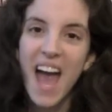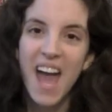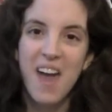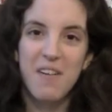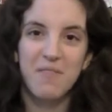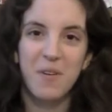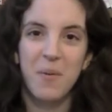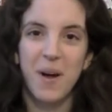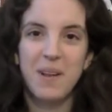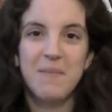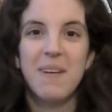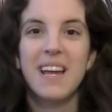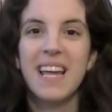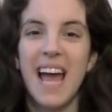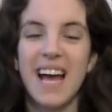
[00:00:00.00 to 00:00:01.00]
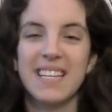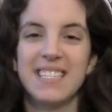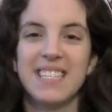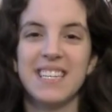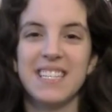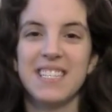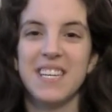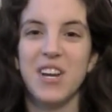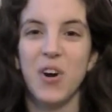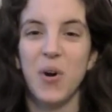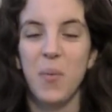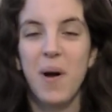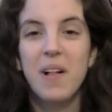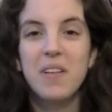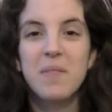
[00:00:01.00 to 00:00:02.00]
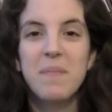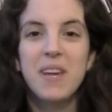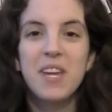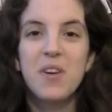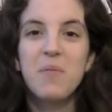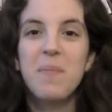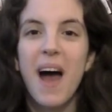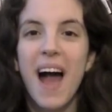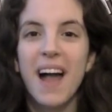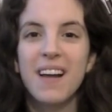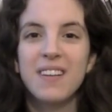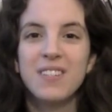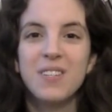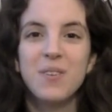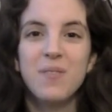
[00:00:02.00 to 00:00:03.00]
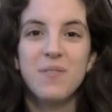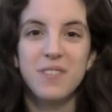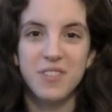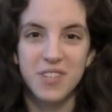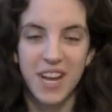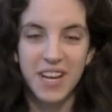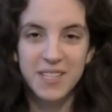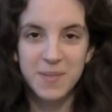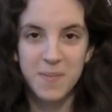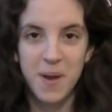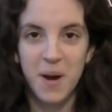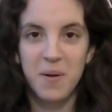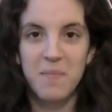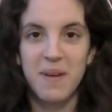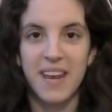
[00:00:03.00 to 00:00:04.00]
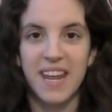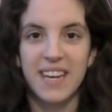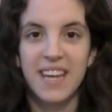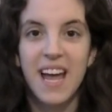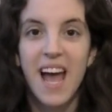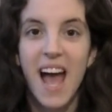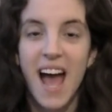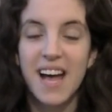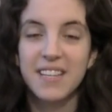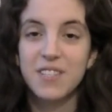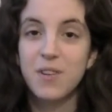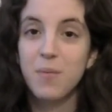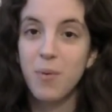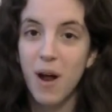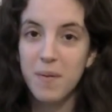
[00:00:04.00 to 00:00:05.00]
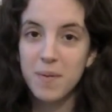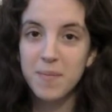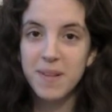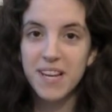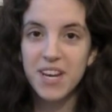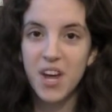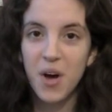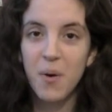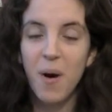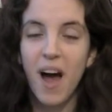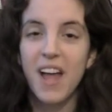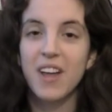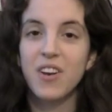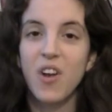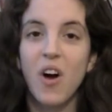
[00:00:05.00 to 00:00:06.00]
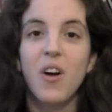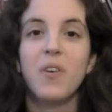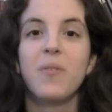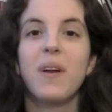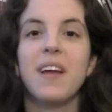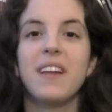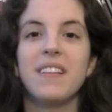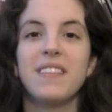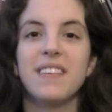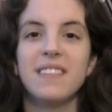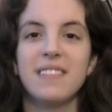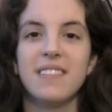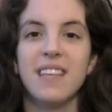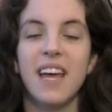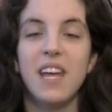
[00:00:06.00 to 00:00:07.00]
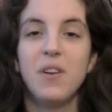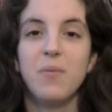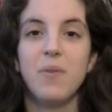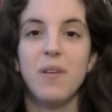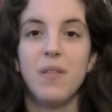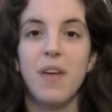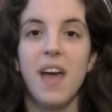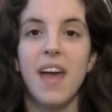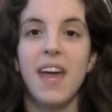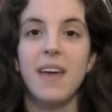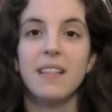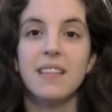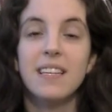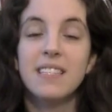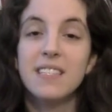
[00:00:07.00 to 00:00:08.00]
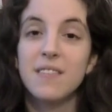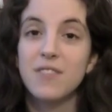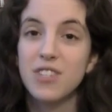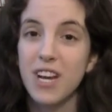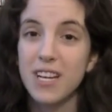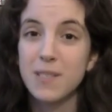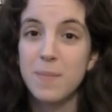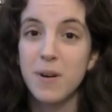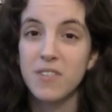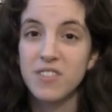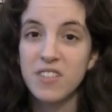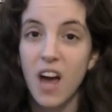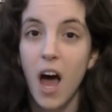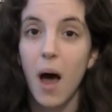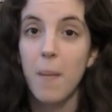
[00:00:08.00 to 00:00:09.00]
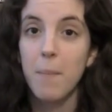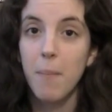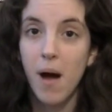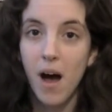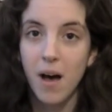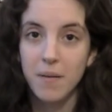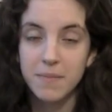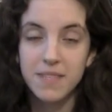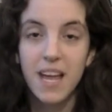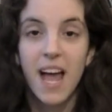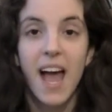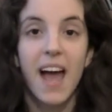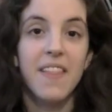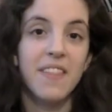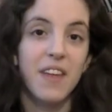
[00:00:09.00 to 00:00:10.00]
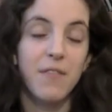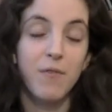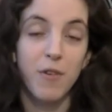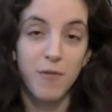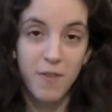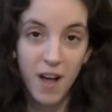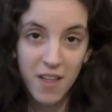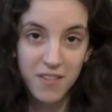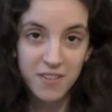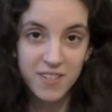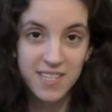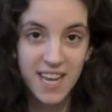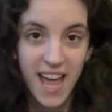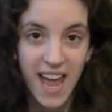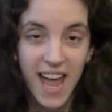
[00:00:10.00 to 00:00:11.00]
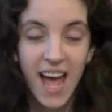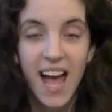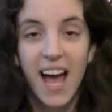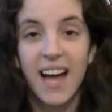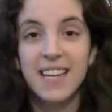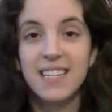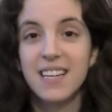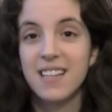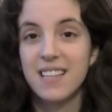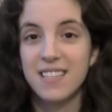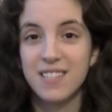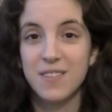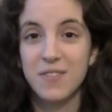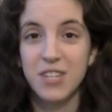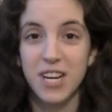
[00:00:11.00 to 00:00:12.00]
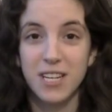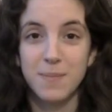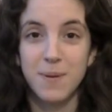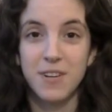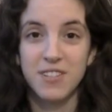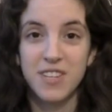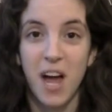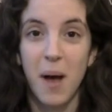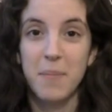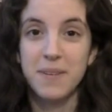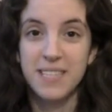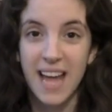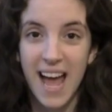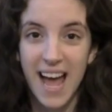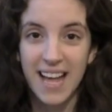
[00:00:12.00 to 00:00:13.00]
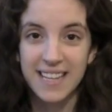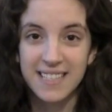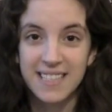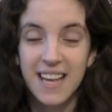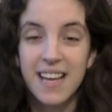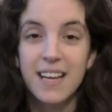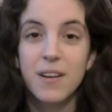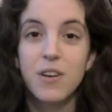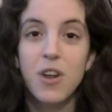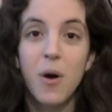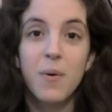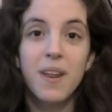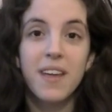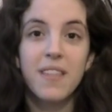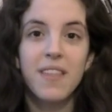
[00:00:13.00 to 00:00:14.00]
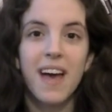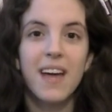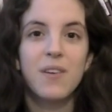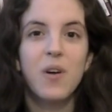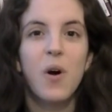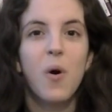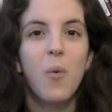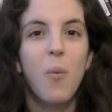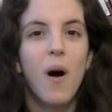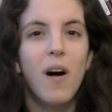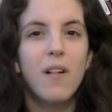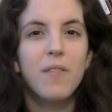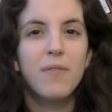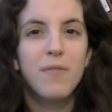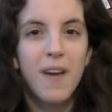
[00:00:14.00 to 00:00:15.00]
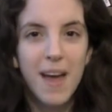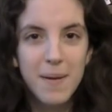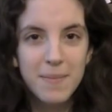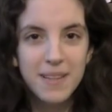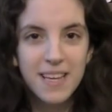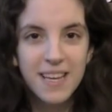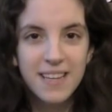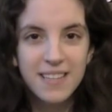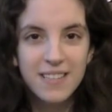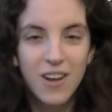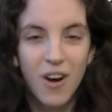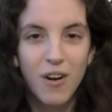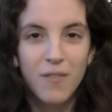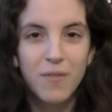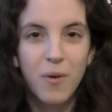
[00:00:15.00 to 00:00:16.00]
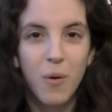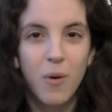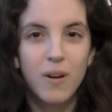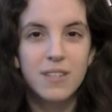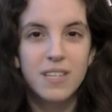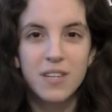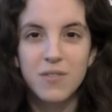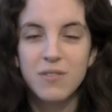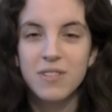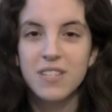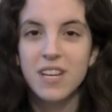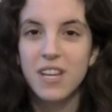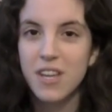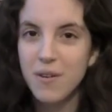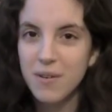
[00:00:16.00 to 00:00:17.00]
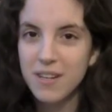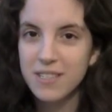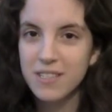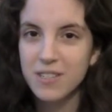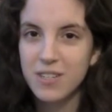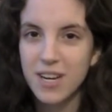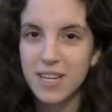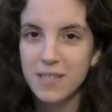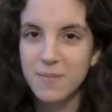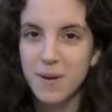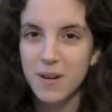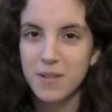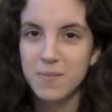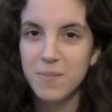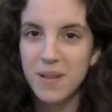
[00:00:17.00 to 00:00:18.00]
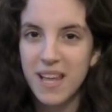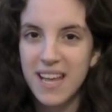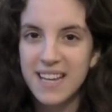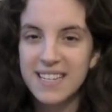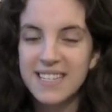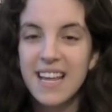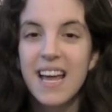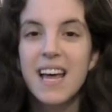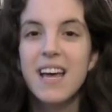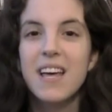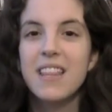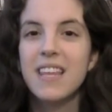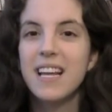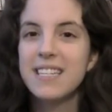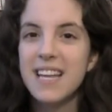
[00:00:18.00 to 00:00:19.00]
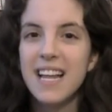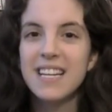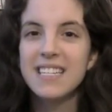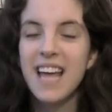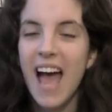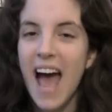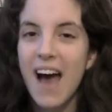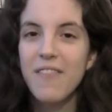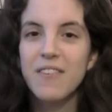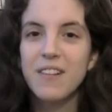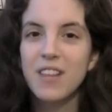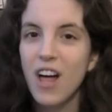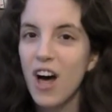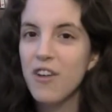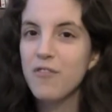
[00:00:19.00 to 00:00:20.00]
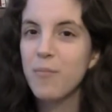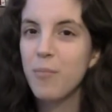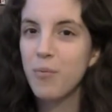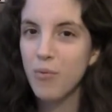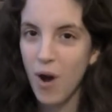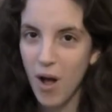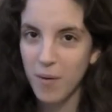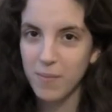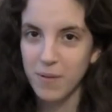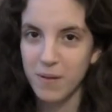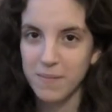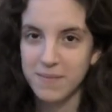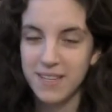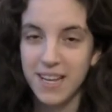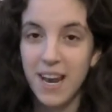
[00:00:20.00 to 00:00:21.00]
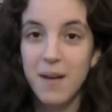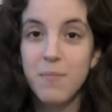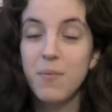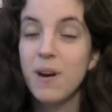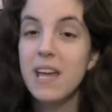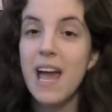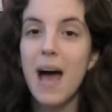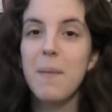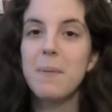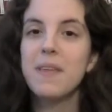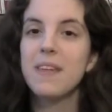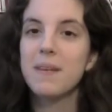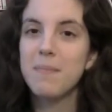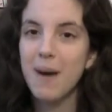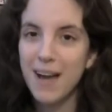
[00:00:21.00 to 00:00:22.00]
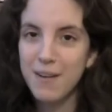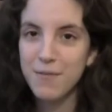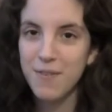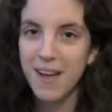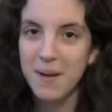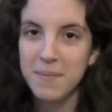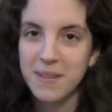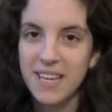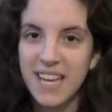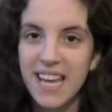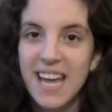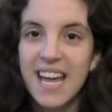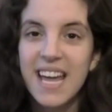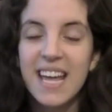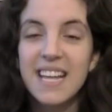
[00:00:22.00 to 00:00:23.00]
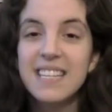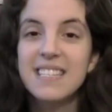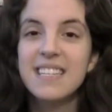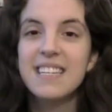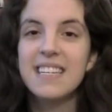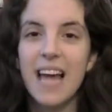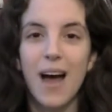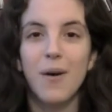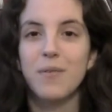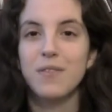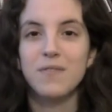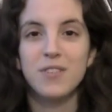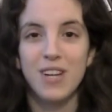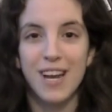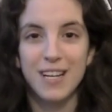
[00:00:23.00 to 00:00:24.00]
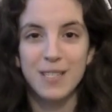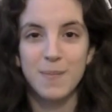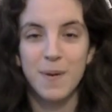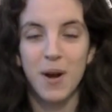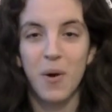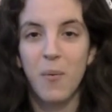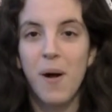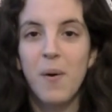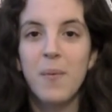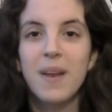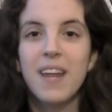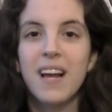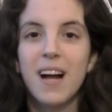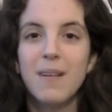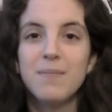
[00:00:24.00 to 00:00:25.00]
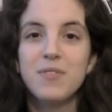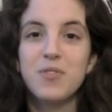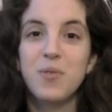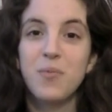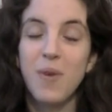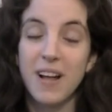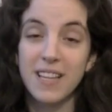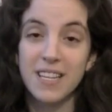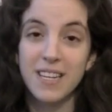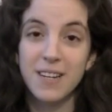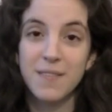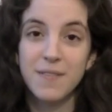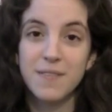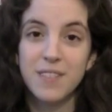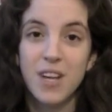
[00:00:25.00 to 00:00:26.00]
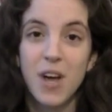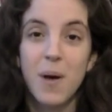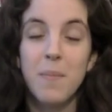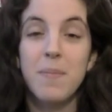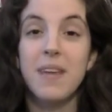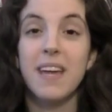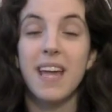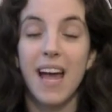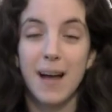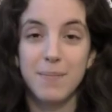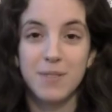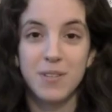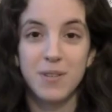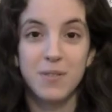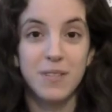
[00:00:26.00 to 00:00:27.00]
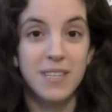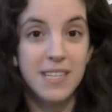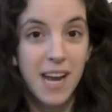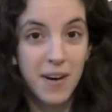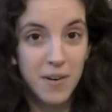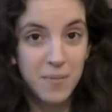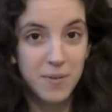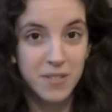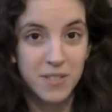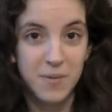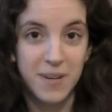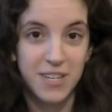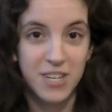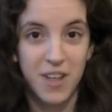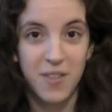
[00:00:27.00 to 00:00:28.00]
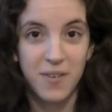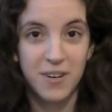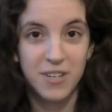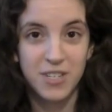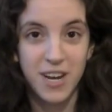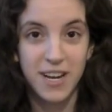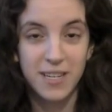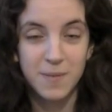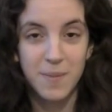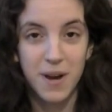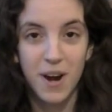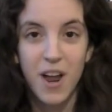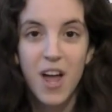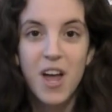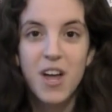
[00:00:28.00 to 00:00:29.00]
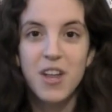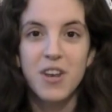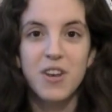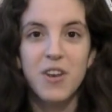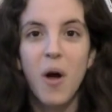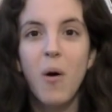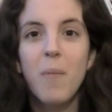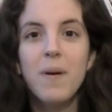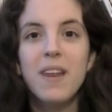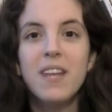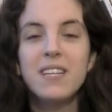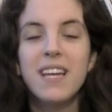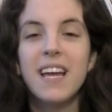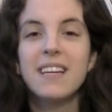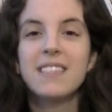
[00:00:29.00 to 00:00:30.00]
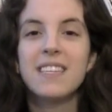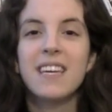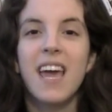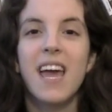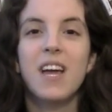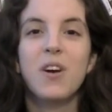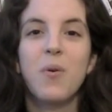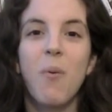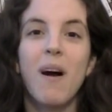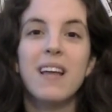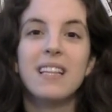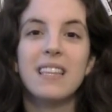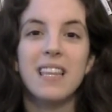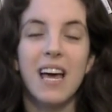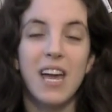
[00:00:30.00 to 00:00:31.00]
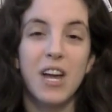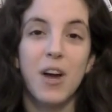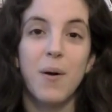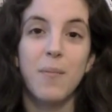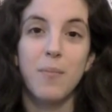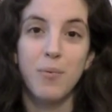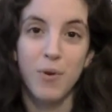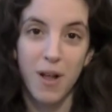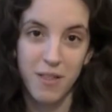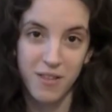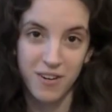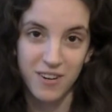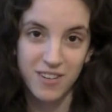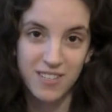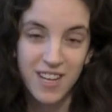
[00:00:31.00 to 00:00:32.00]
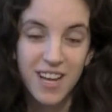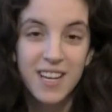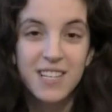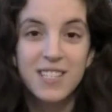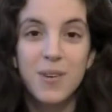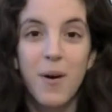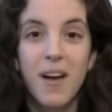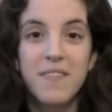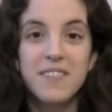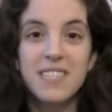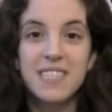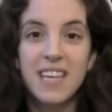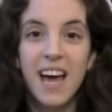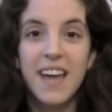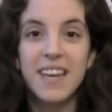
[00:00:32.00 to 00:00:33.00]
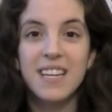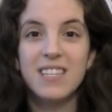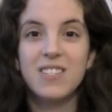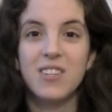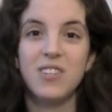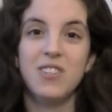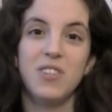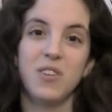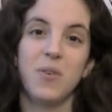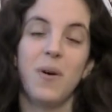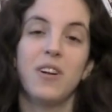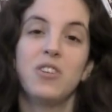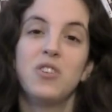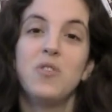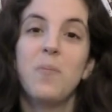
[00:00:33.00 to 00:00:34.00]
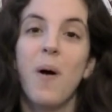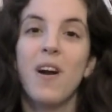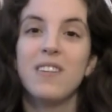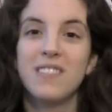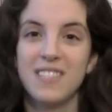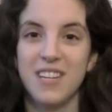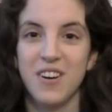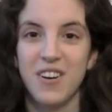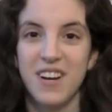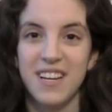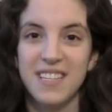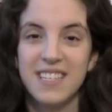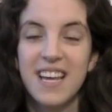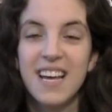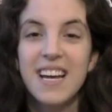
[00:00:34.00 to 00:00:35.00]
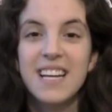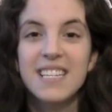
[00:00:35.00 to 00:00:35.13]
Hey everyone, Cassius here, welcoming you back to the Shakespeare Minute. As you probably know, I inaugurated this site with a list of Shakespeare's top moms, and then for Father's Day, I did a list of Shakespeare's top dads, noting that while families are of course interesting units in Shakespeare's plays, they tend to have a lot of problems, and I'm pretty happy that my family isn't out of Shakespeare. Well, when it comes to relatives being absolutely terrible to each other in Shakespeare, nobody takes the cake quite like brothers. So I've decided to do a two-part series.